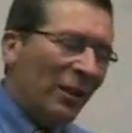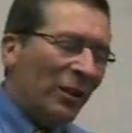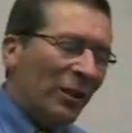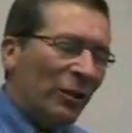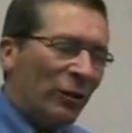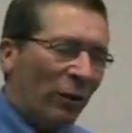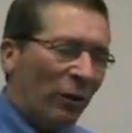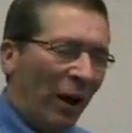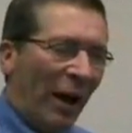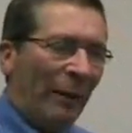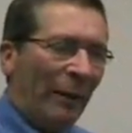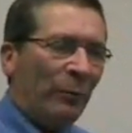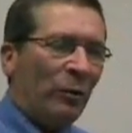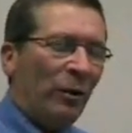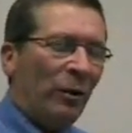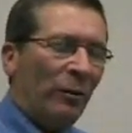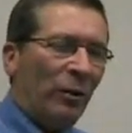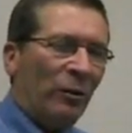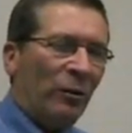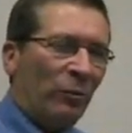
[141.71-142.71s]
So
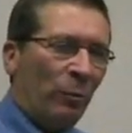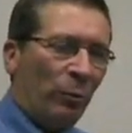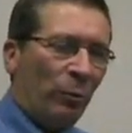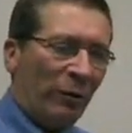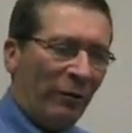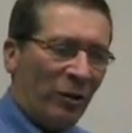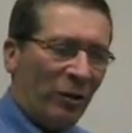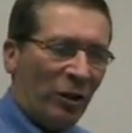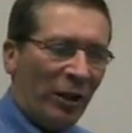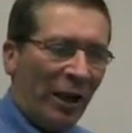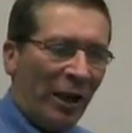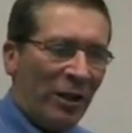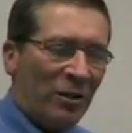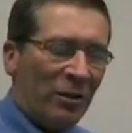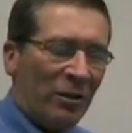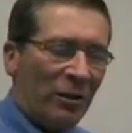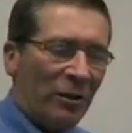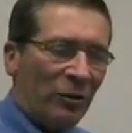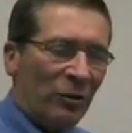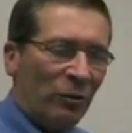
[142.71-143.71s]
the Board of Education
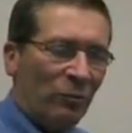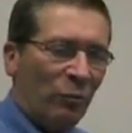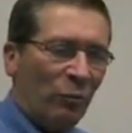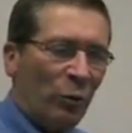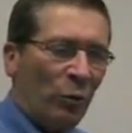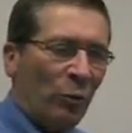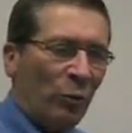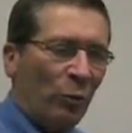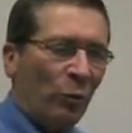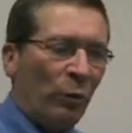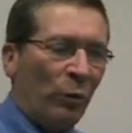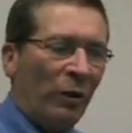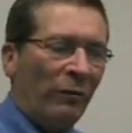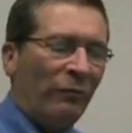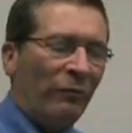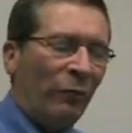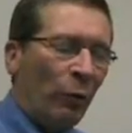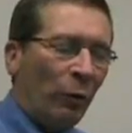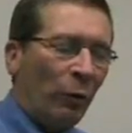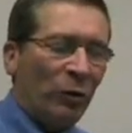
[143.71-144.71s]
is
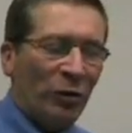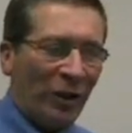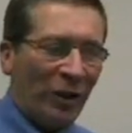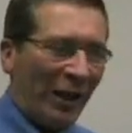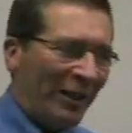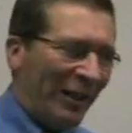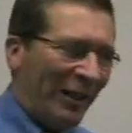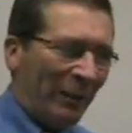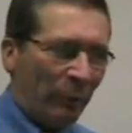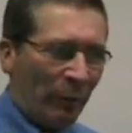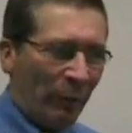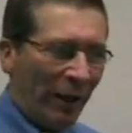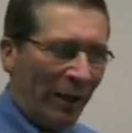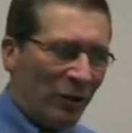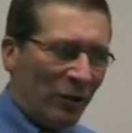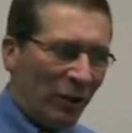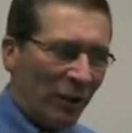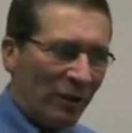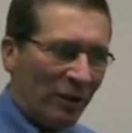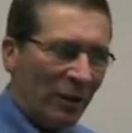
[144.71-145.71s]
refocusing on that
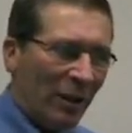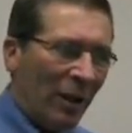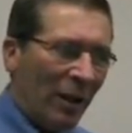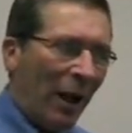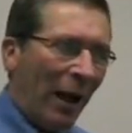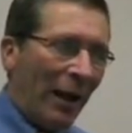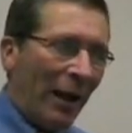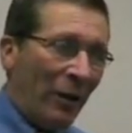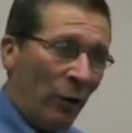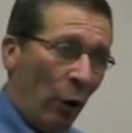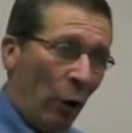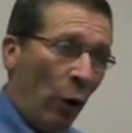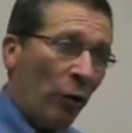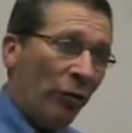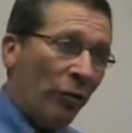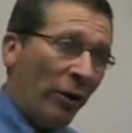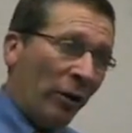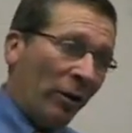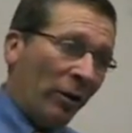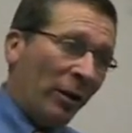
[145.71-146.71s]
project. I know that
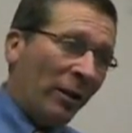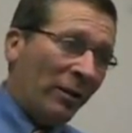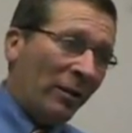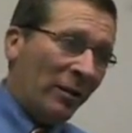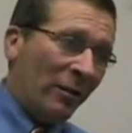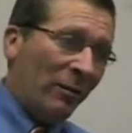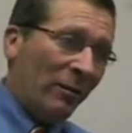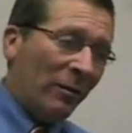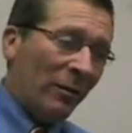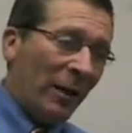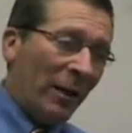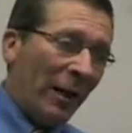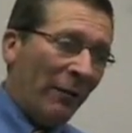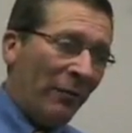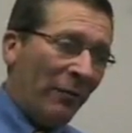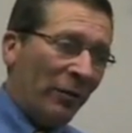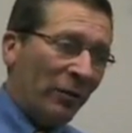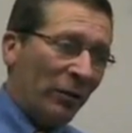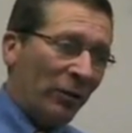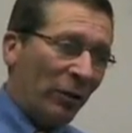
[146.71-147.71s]
they're going to continue to have
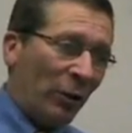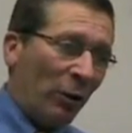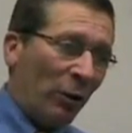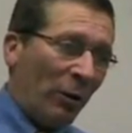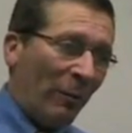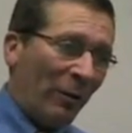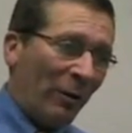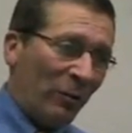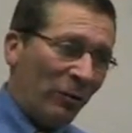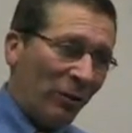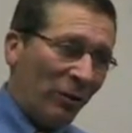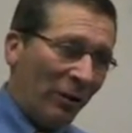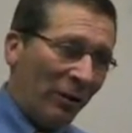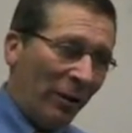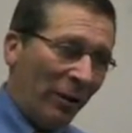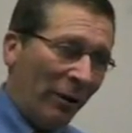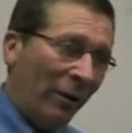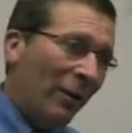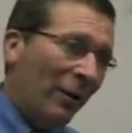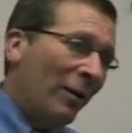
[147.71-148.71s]
the security measures in
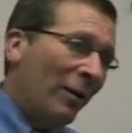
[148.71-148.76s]
there,